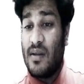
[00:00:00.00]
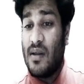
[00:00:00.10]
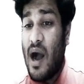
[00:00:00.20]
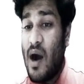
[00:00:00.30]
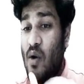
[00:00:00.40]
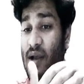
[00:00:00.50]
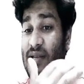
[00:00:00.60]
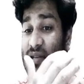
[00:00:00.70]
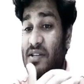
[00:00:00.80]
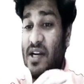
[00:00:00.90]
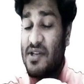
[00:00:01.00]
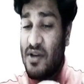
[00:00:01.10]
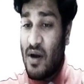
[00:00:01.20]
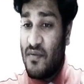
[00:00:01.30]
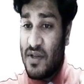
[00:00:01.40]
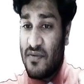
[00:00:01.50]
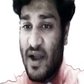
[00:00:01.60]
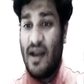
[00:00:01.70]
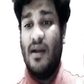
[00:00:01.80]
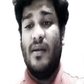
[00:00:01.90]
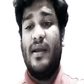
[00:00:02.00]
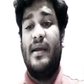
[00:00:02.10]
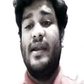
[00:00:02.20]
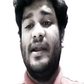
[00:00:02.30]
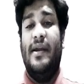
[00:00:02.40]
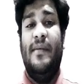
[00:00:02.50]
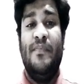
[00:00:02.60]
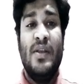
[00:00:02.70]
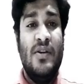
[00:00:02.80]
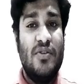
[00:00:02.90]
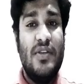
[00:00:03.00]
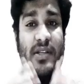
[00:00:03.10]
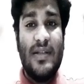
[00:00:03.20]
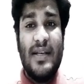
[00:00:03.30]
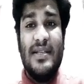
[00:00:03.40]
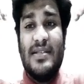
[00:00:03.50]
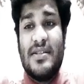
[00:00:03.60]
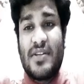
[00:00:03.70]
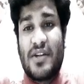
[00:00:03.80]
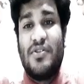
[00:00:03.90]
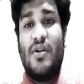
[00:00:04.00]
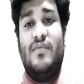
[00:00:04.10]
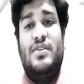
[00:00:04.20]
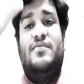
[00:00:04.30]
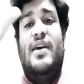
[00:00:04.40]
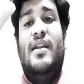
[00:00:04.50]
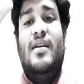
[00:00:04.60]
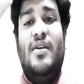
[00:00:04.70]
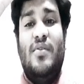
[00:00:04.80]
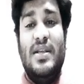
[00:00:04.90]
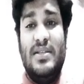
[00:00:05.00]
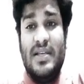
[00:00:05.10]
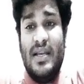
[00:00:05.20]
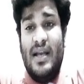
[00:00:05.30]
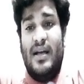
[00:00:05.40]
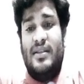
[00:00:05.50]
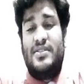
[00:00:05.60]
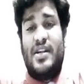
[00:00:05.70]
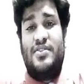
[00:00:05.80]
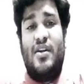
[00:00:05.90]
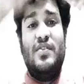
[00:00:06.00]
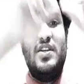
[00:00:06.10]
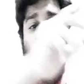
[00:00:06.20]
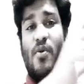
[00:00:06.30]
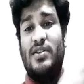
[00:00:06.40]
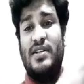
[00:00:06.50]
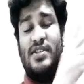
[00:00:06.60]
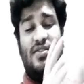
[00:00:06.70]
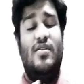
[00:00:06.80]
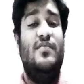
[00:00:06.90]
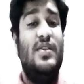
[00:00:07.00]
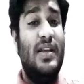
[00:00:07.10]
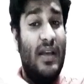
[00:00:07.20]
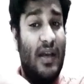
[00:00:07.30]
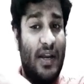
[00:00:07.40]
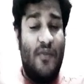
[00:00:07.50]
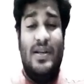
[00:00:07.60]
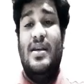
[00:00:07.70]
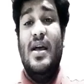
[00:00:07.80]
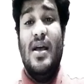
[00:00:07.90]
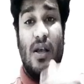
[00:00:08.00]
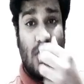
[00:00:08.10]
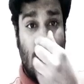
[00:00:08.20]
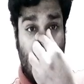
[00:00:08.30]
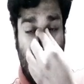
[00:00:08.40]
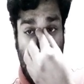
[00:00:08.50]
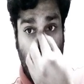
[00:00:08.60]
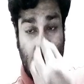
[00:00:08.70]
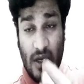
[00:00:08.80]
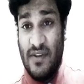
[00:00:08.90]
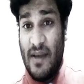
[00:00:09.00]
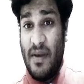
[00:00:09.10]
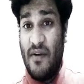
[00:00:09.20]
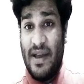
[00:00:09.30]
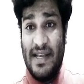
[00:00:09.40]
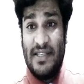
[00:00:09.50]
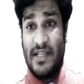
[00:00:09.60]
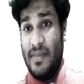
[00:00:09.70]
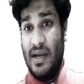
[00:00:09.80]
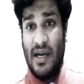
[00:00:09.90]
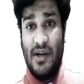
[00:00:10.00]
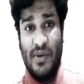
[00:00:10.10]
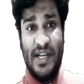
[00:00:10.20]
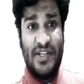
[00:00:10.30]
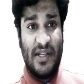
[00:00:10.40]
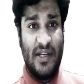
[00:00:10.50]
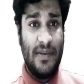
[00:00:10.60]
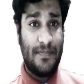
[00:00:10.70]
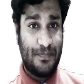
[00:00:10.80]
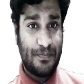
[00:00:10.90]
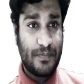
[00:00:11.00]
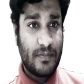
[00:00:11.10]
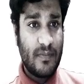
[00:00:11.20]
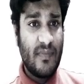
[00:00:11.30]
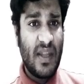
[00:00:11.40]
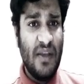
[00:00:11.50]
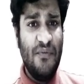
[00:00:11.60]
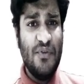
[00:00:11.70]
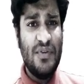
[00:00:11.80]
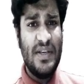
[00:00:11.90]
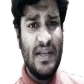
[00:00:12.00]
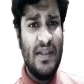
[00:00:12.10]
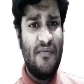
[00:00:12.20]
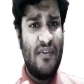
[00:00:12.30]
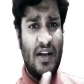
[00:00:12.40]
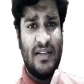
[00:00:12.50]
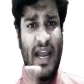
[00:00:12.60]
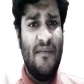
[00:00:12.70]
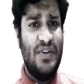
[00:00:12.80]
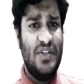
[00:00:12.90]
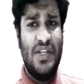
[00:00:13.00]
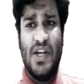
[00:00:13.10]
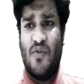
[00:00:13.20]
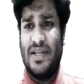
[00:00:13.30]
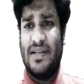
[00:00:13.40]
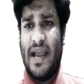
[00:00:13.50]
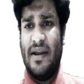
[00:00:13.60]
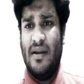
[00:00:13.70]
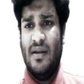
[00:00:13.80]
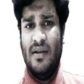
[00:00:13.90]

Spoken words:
how is the structure of this file created? So this is the structure of this file. You can see the structure of the response and structure of the request. So both of them are very similar to each other. If you see the first line, which is the request line,